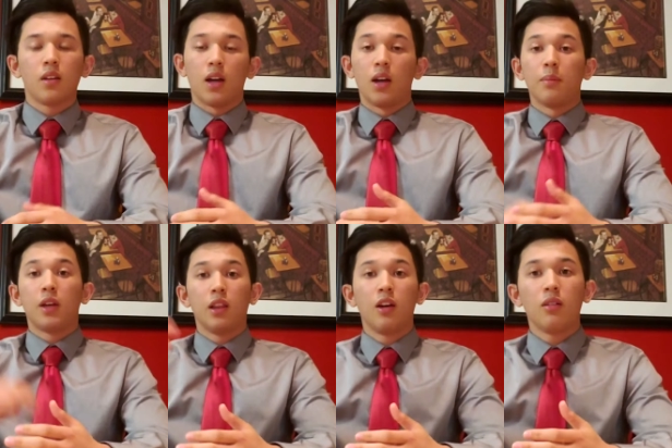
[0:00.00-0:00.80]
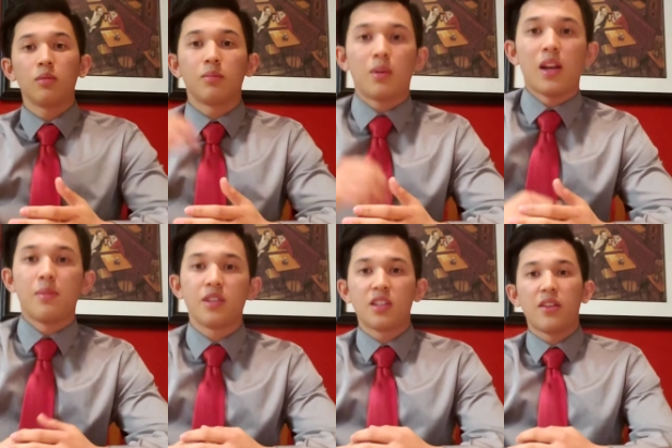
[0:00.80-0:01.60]
Hello, my
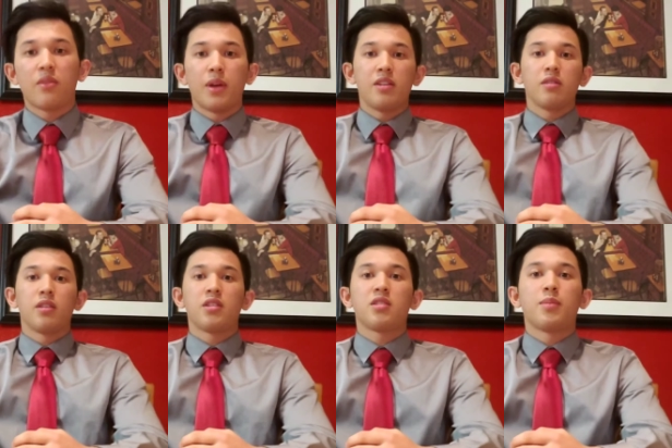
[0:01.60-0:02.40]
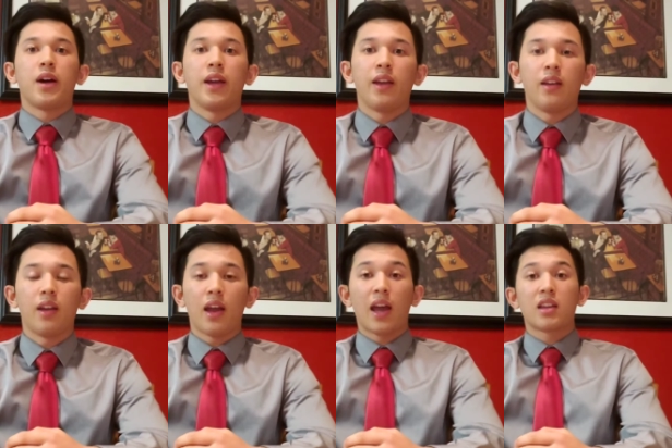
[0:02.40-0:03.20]
name is Xavier Major. This is my
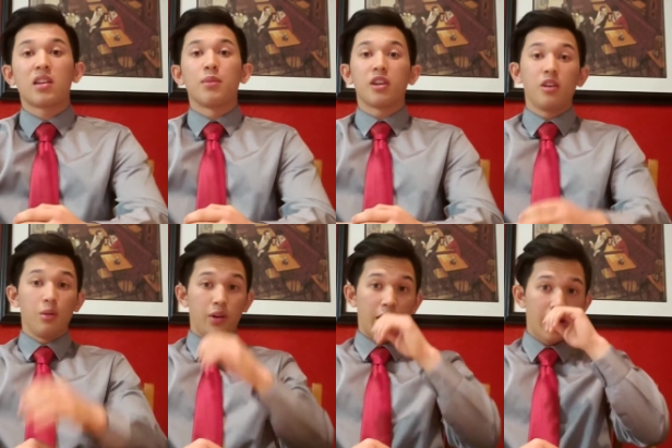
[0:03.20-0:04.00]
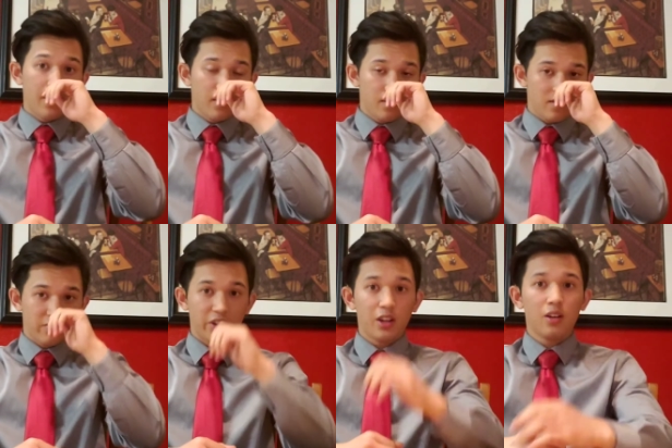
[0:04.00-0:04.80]
academic Q&A
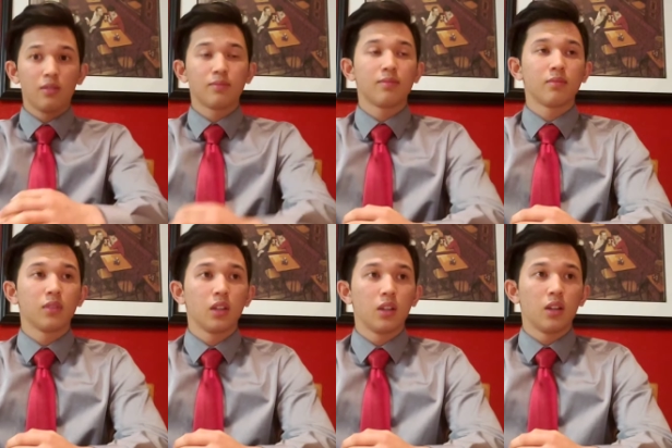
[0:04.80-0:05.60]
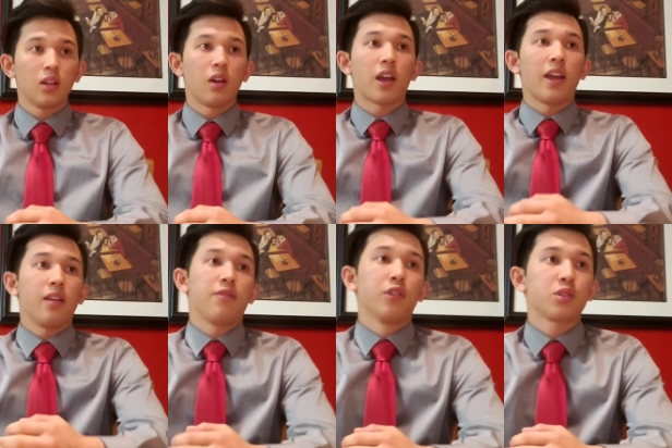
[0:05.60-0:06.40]
video. Okay,
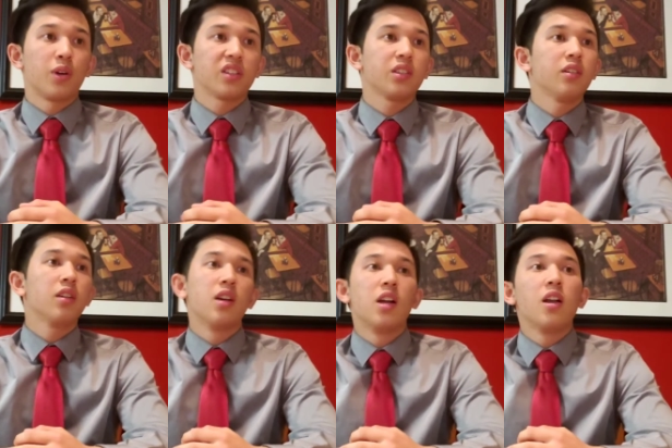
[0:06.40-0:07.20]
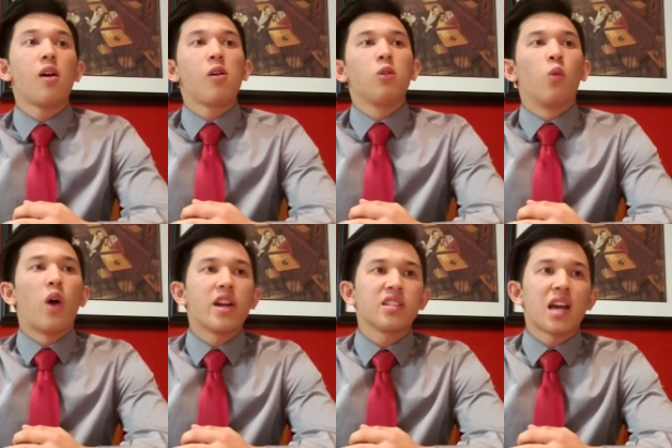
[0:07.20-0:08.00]
first question.
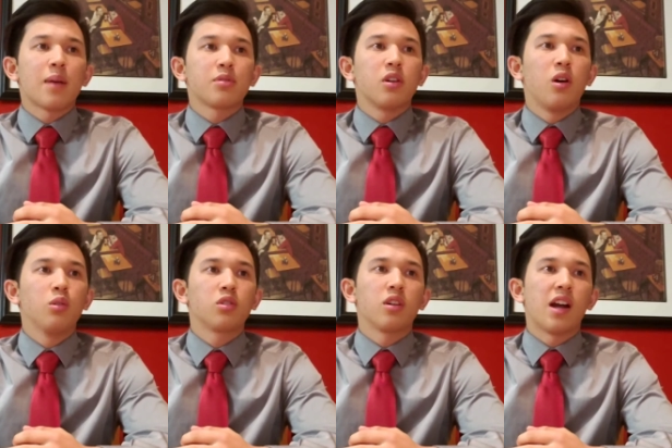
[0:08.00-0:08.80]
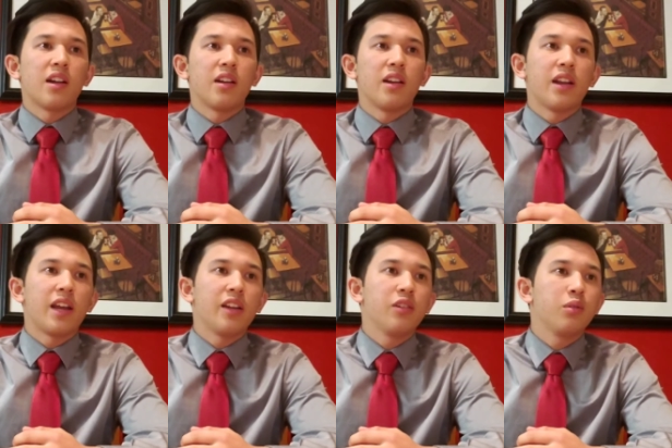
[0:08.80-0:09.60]
Why does APSA host our
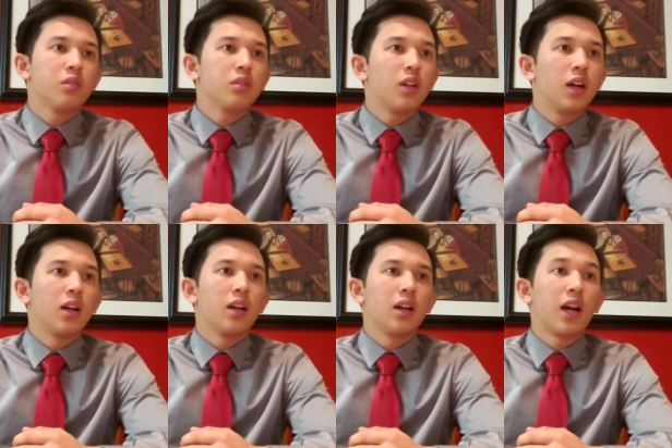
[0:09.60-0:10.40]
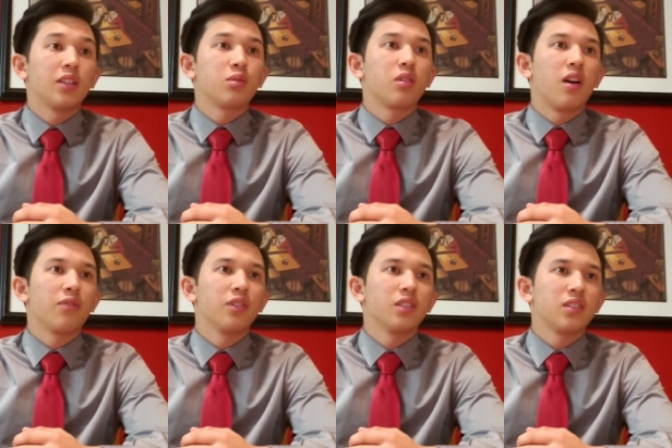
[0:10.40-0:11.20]
annual high school
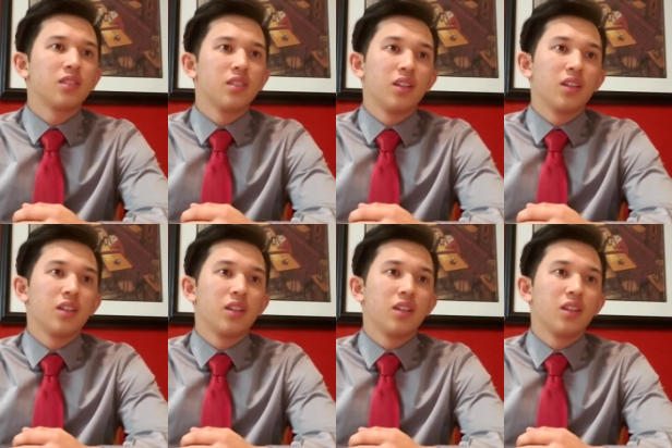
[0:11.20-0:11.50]
conference?